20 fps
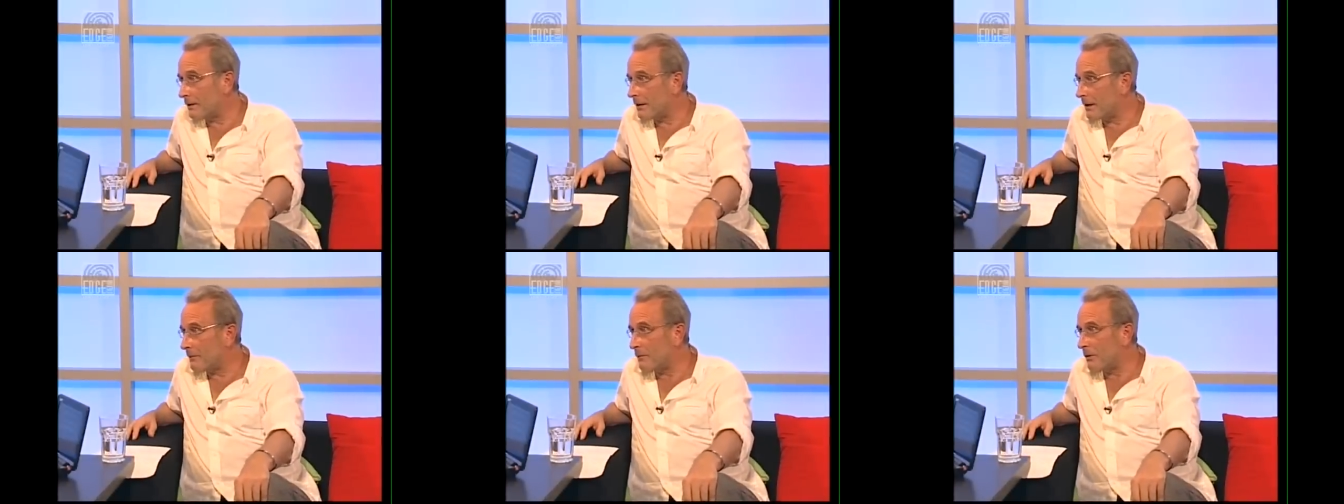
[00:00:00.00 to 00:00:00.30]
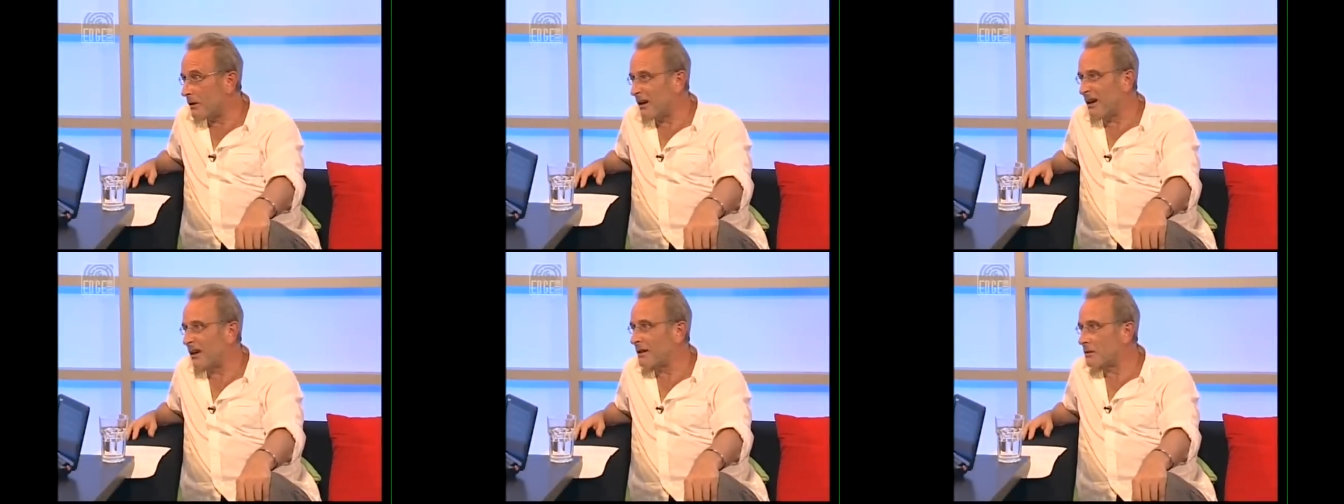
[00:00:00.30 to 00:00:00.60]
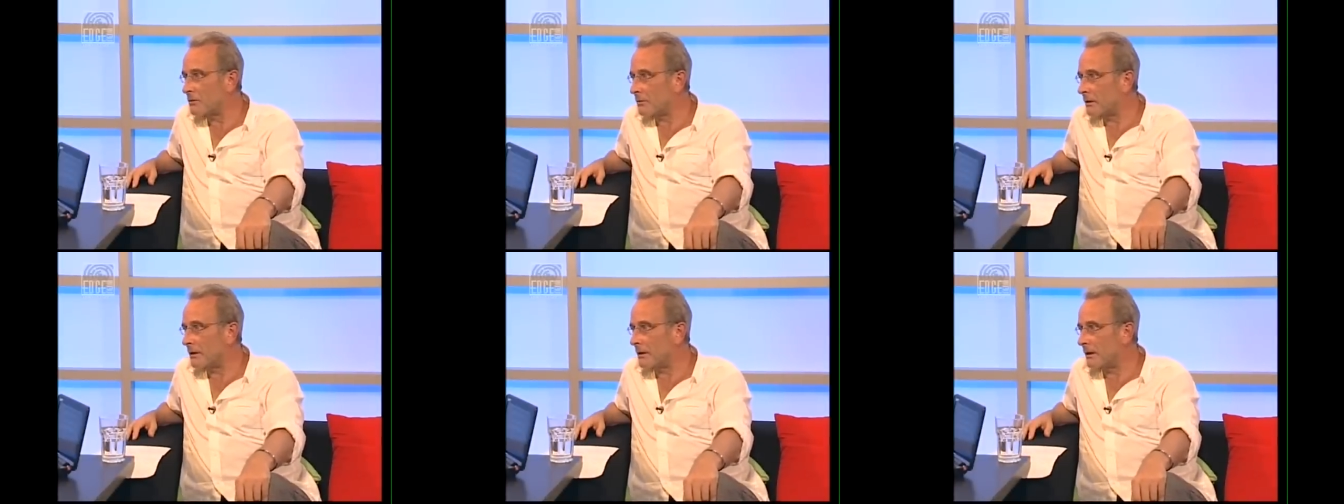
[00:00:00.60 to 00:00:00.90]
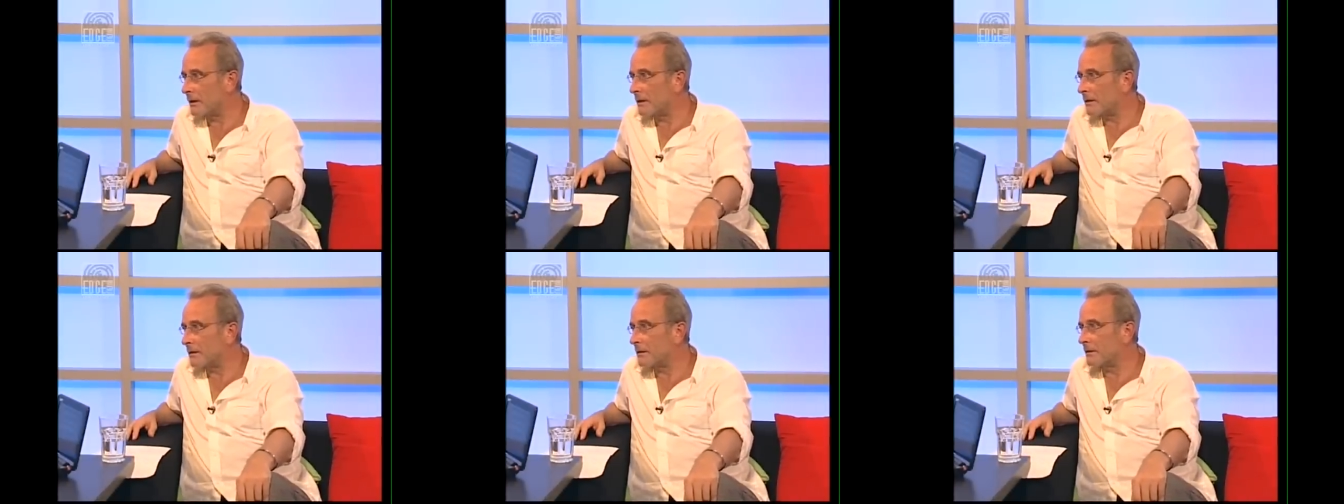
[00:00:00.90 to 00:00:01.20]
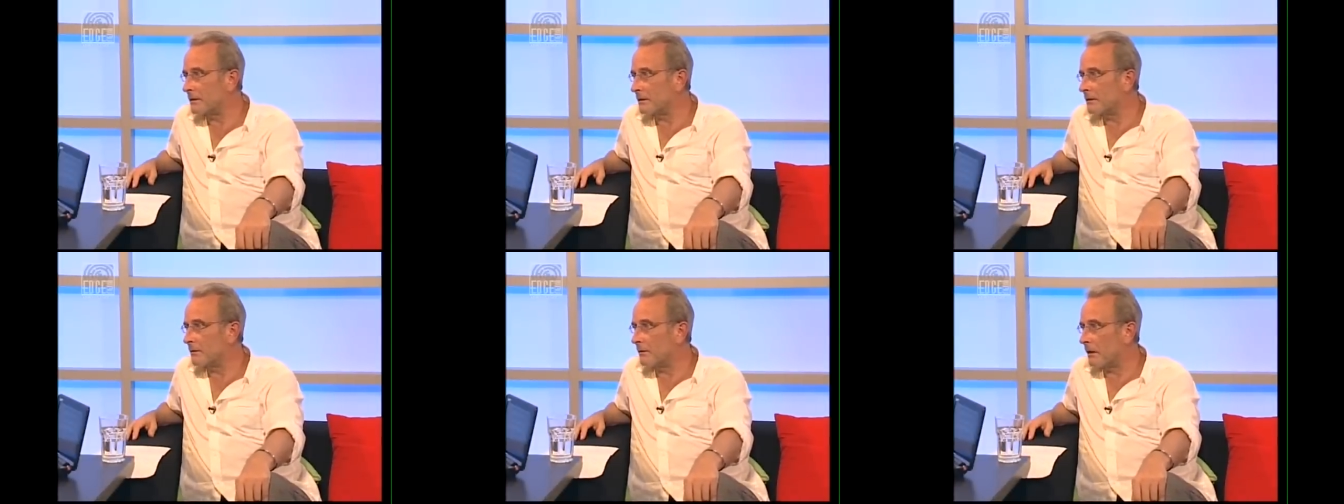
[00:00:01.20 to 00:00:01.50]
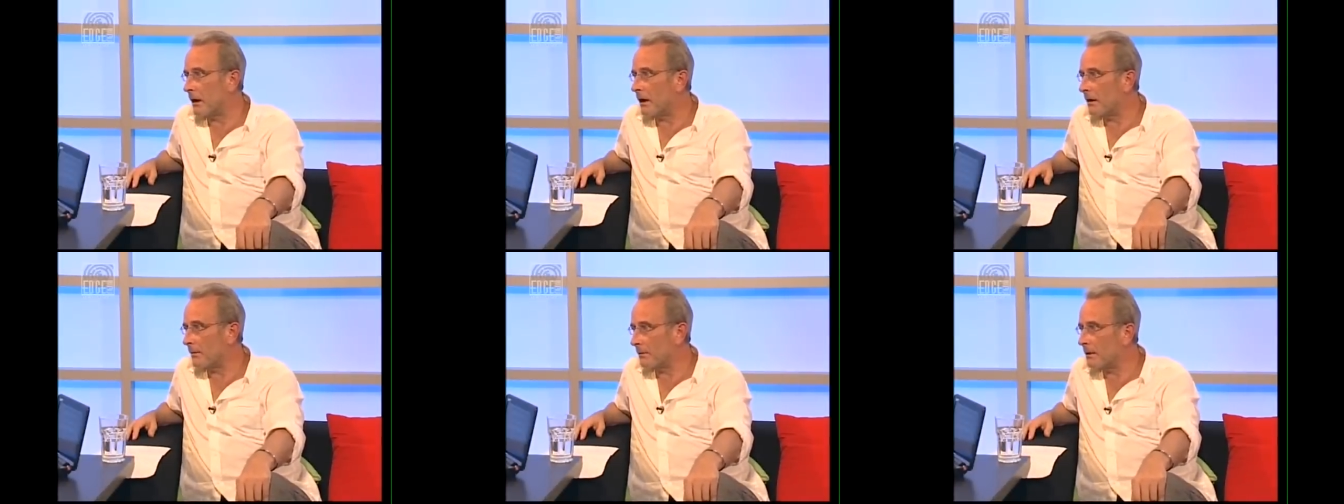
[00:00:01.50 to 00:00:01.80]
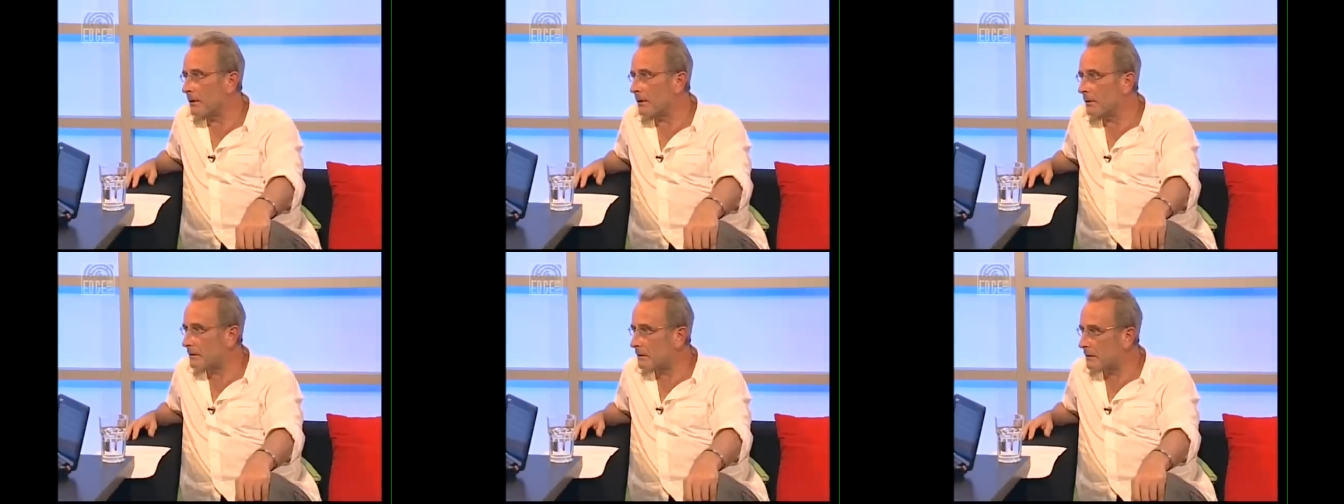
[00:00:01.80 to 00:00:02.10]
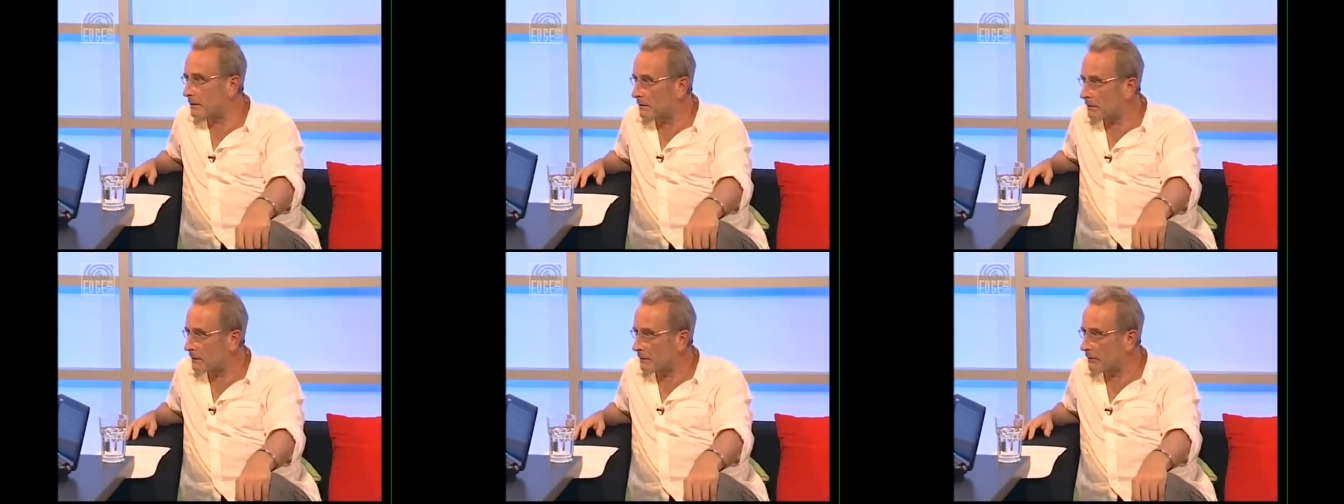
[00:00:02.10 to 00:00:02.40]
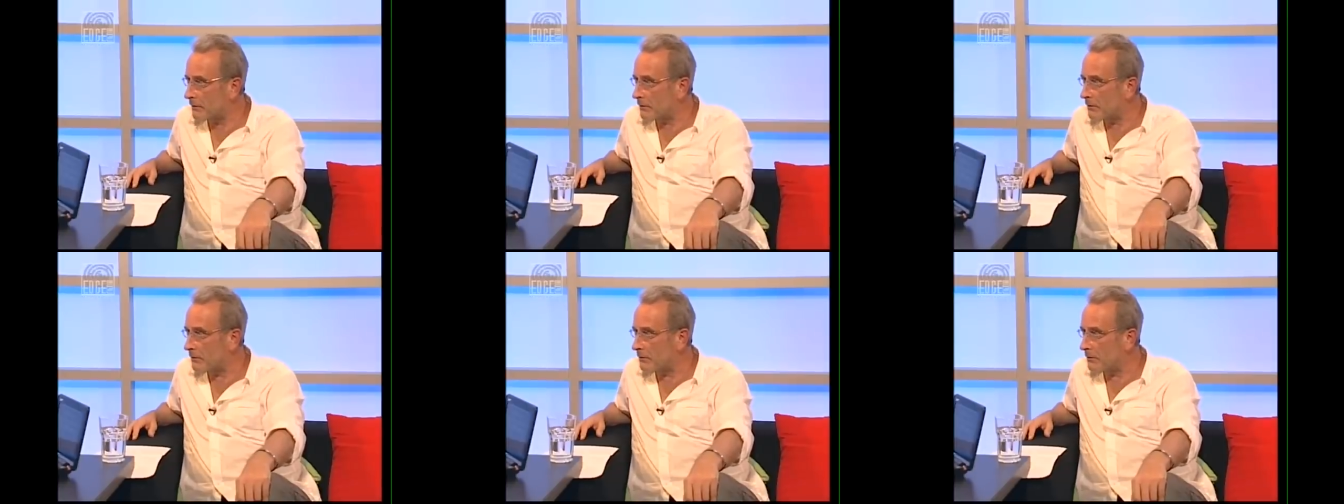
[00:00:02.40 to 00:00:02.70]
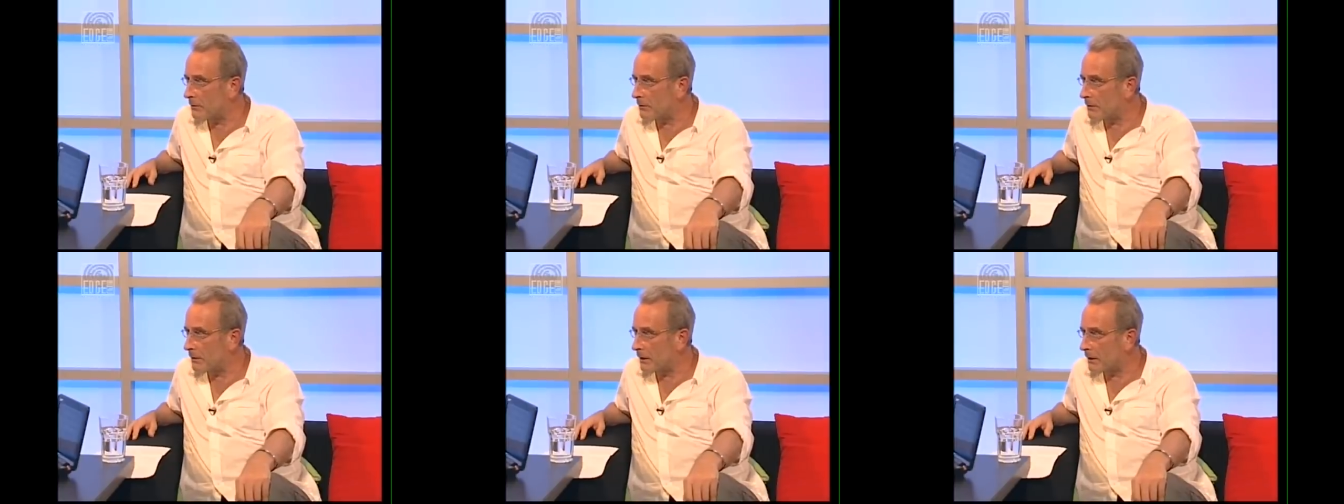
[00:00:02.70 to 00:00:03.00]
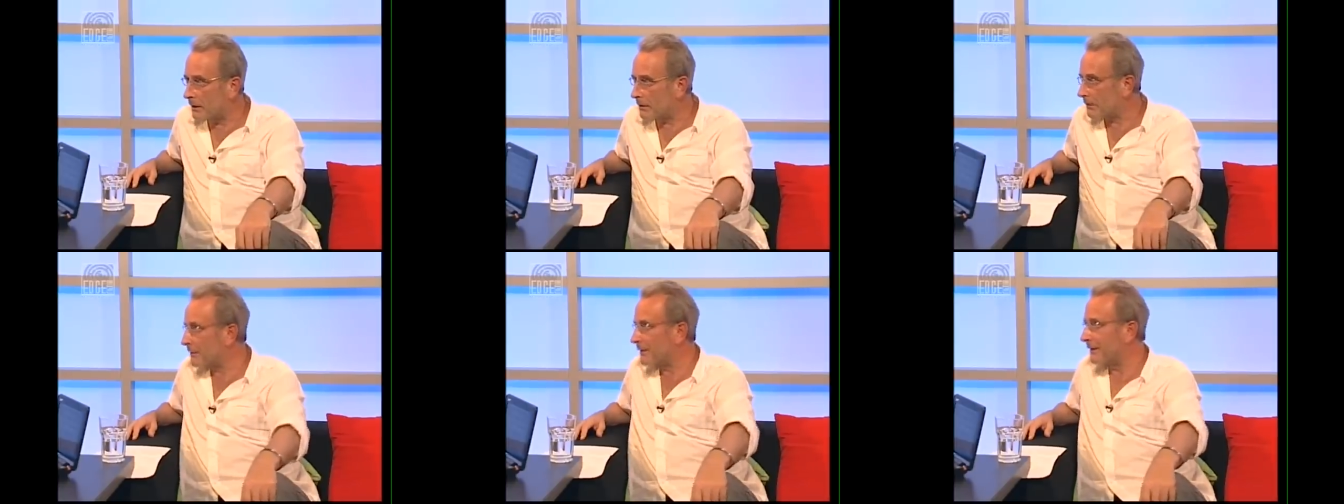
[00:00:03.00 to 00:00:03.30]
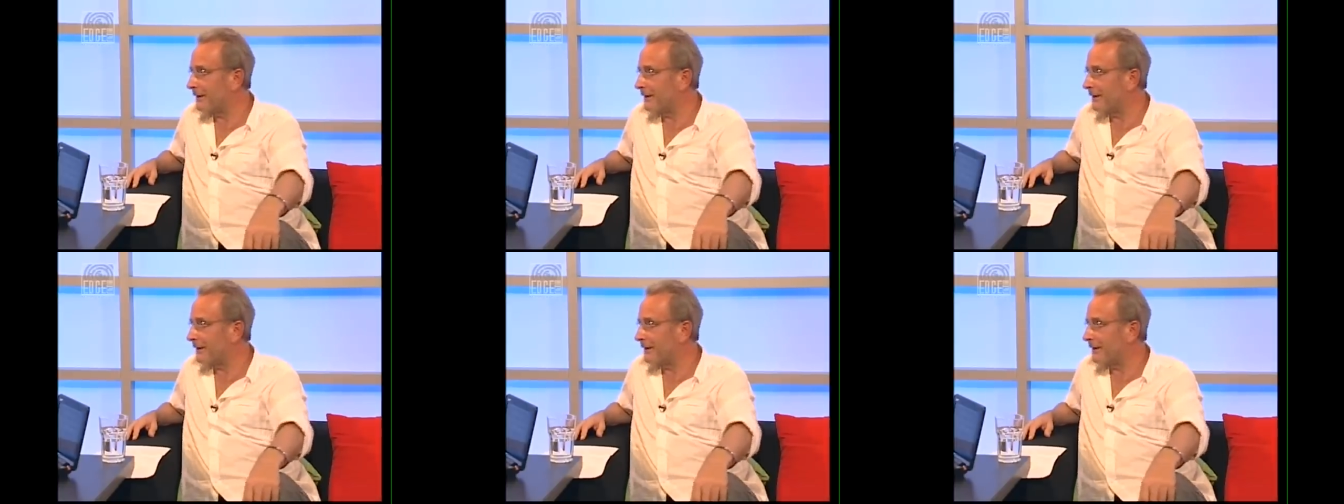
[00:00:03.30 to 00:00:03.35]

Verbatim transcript: He said, I'm not actually here to do that. I'm here to give you a warning.